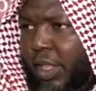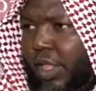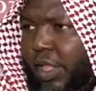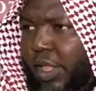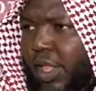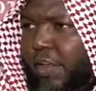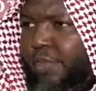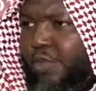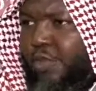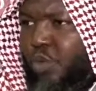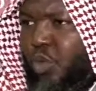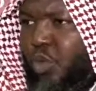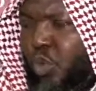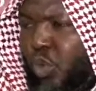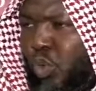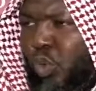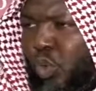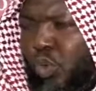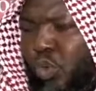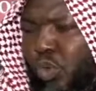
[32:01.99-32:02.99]
If
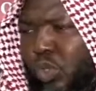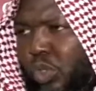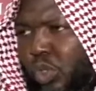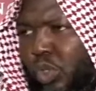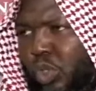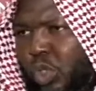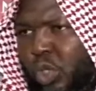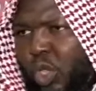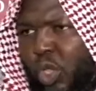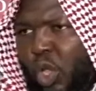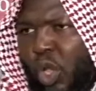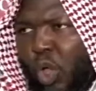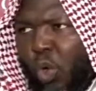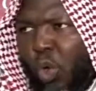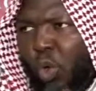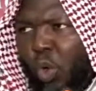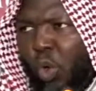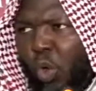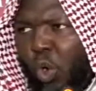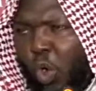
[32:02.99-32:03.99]
you
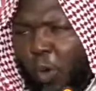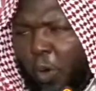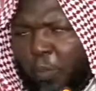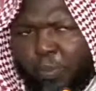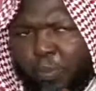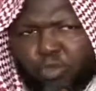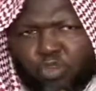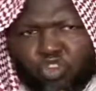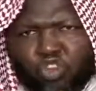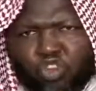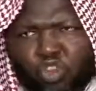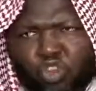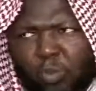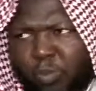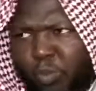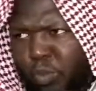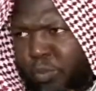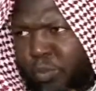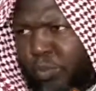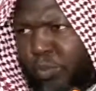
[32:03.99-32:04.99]
go open
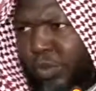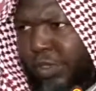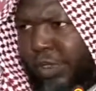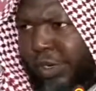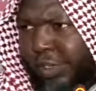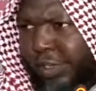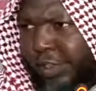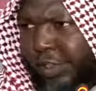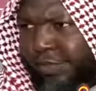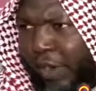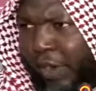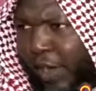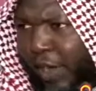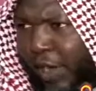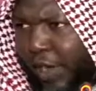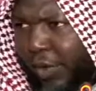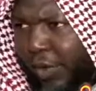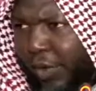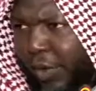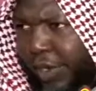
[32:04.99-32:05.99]
some
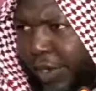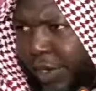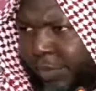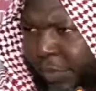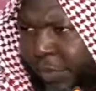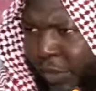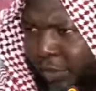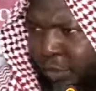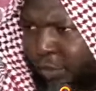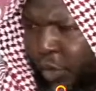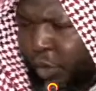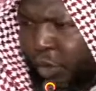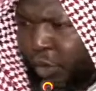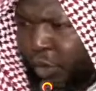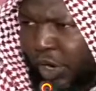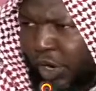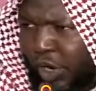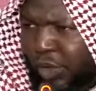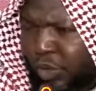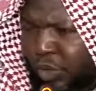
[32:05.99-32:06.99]
river where the pass for
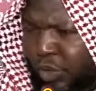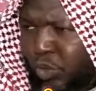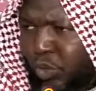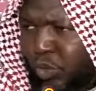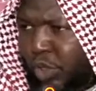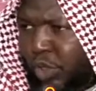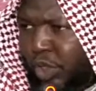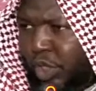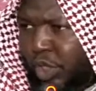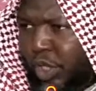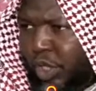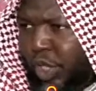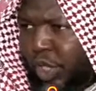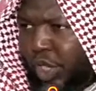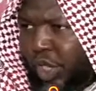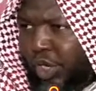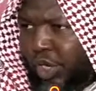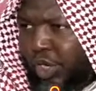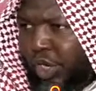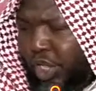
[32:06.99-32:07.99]
corner you,
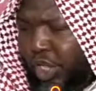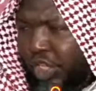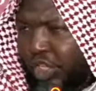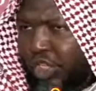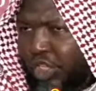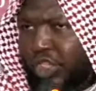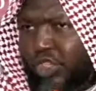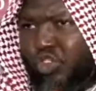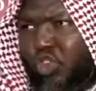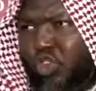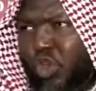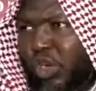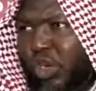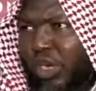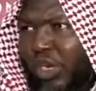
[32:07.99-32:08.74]
then some